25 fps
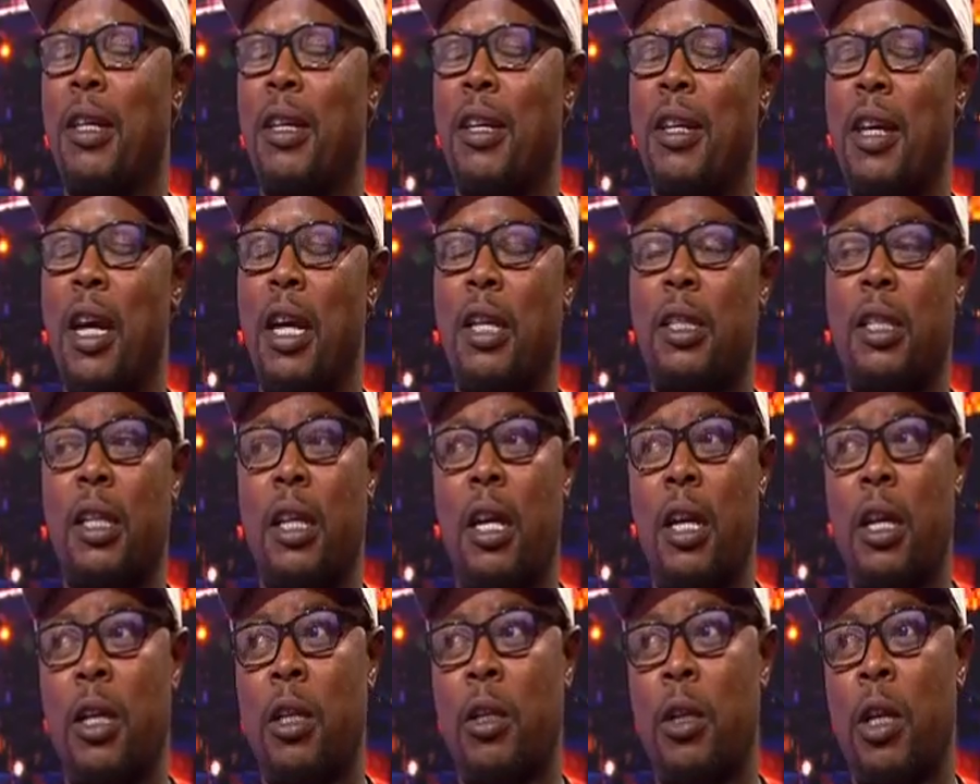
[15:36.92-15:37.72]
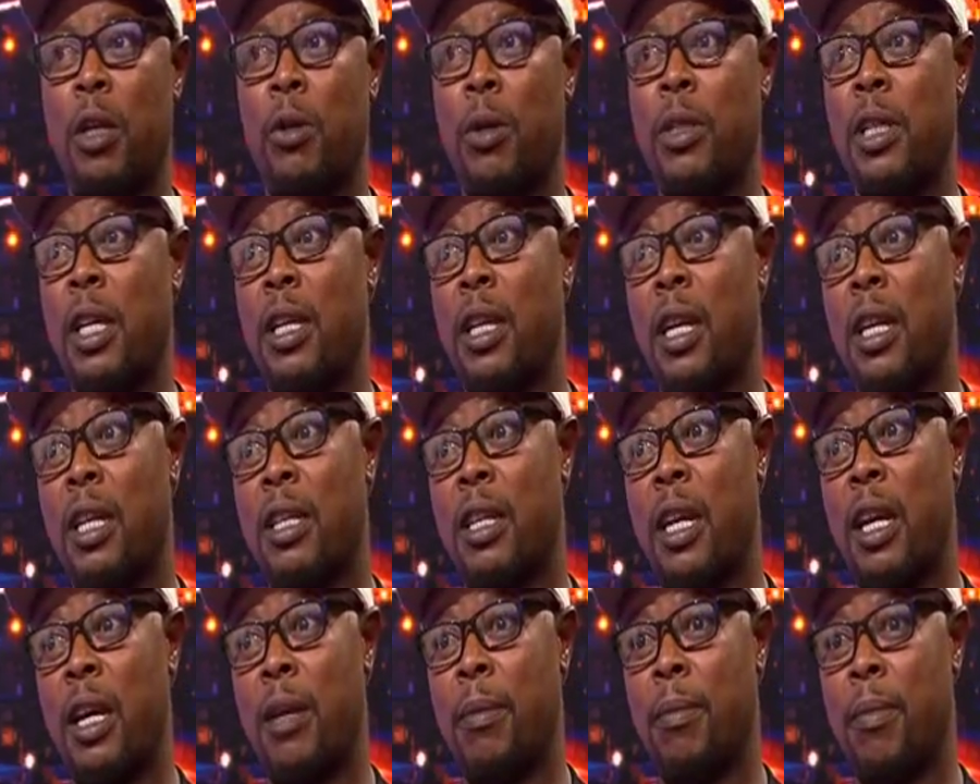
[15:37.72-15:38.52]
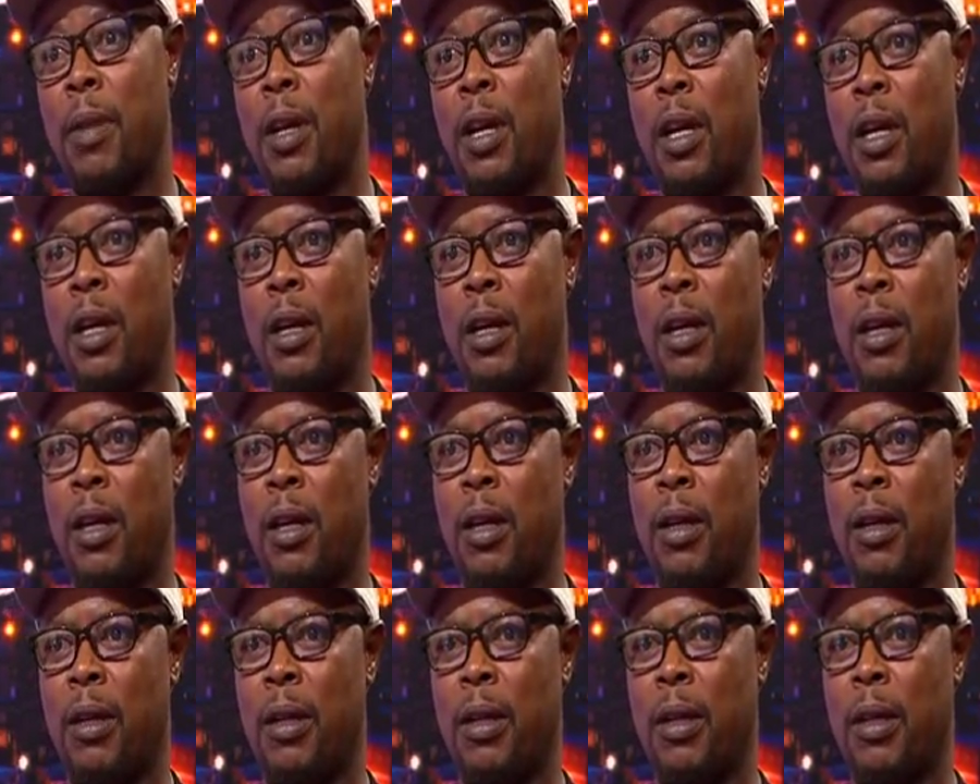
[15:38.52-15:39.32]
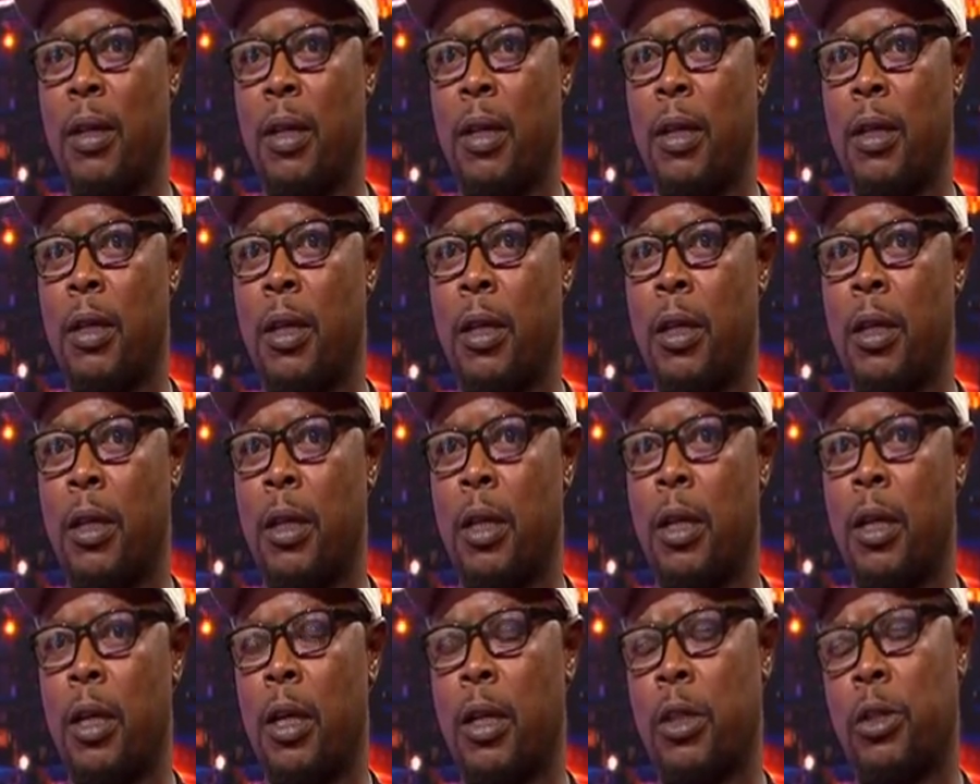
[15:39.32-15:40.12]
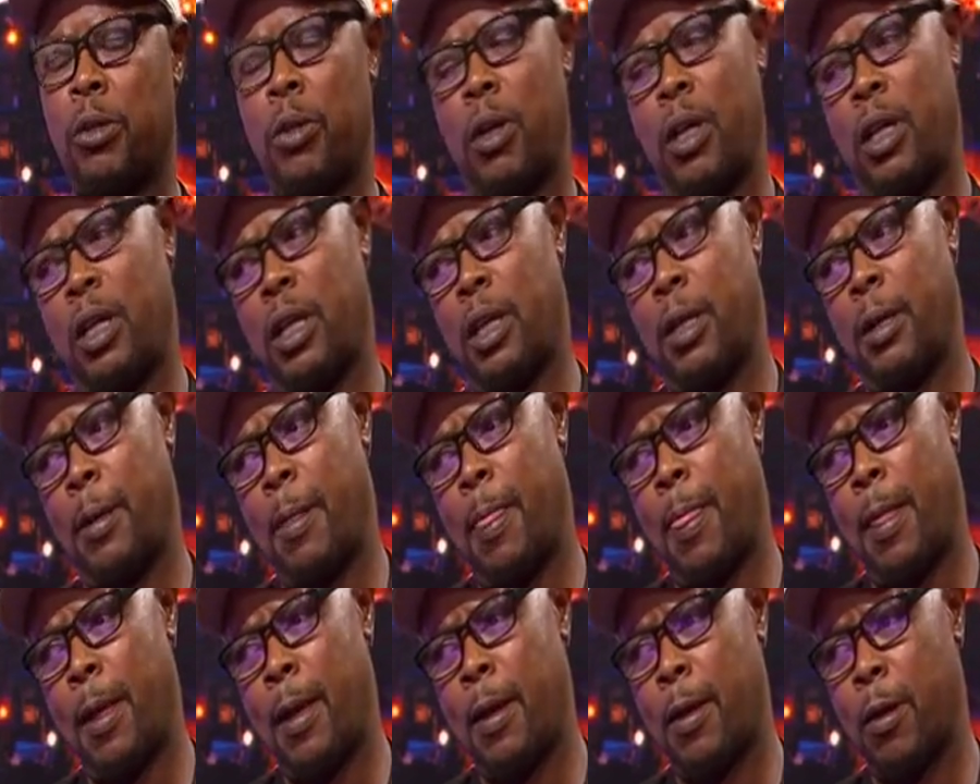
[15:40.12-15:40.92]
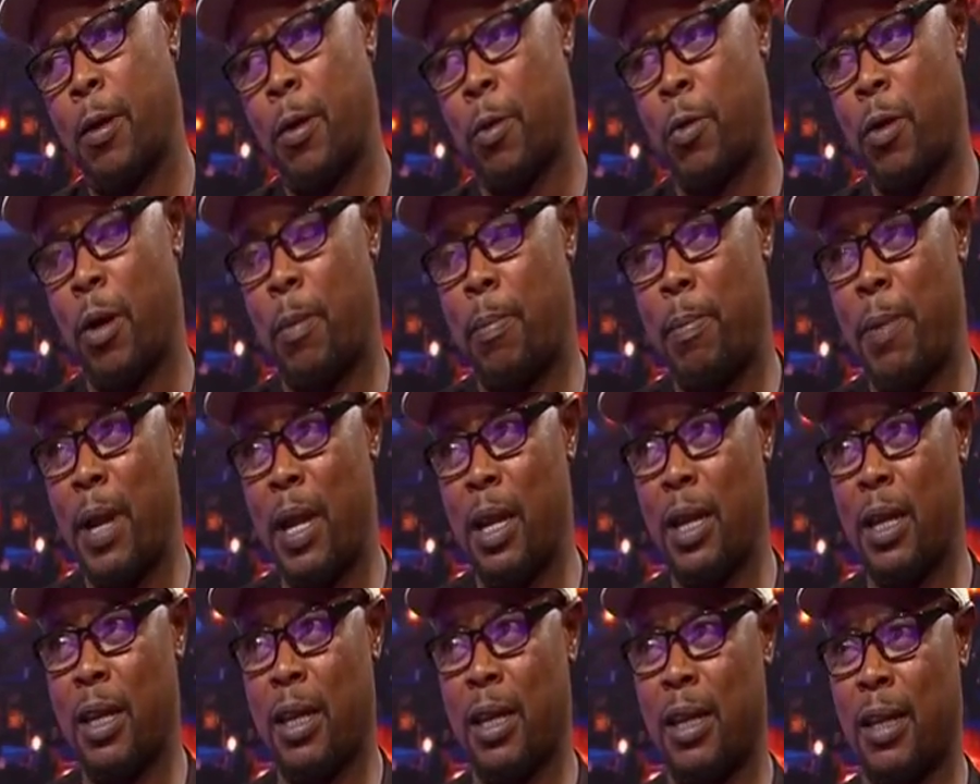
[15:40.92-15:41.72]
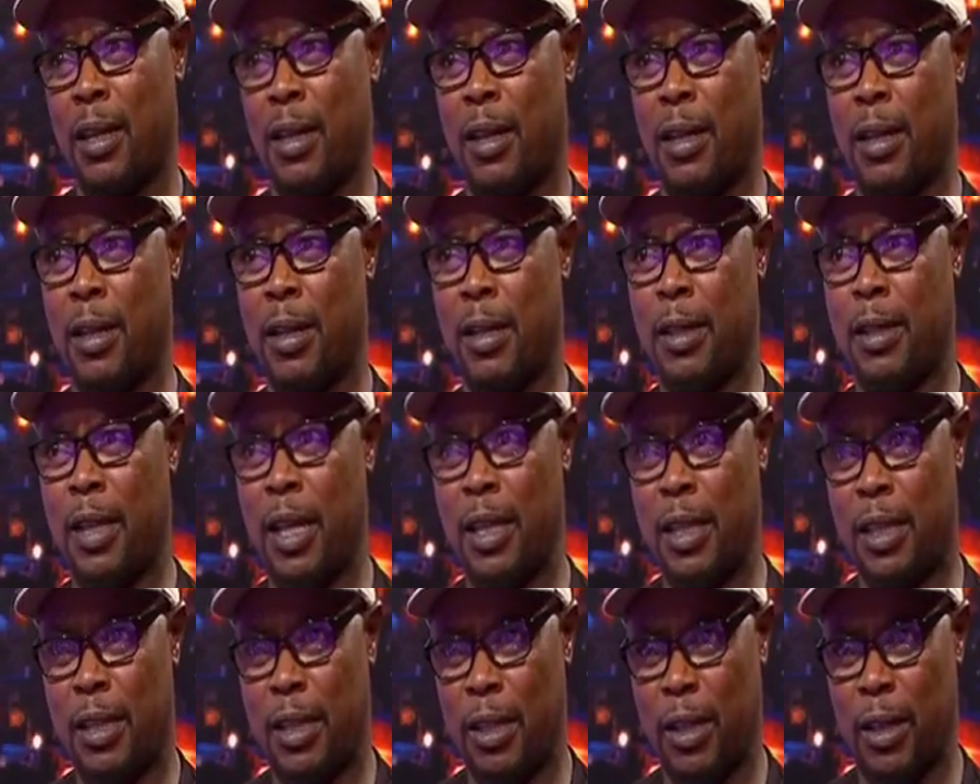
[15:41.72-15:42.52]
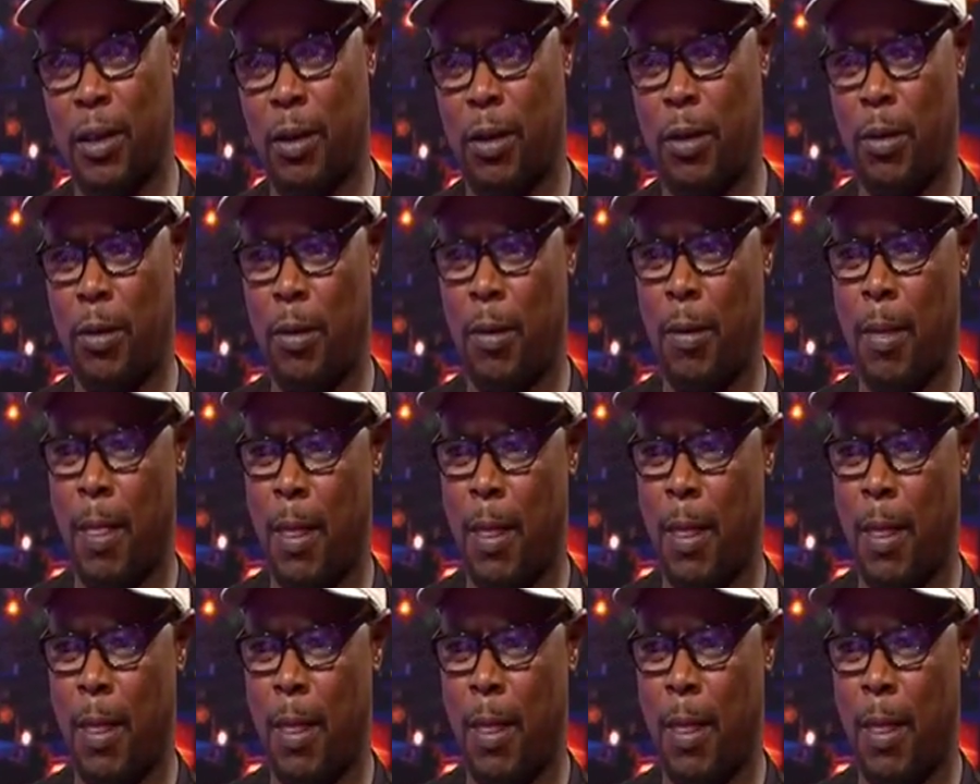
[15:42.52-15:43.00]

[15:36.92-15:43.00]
Yes, it was a great game. Actually, we're playing in San Siro.